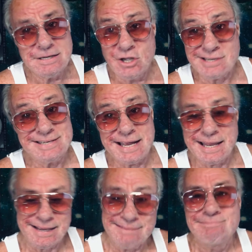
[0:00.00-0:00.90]
You can say
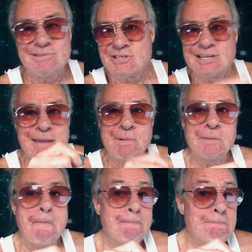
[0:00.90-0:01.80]
like, just type
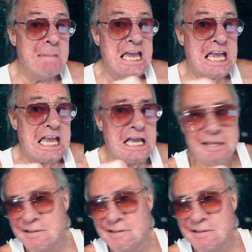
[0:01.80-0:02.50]
in me.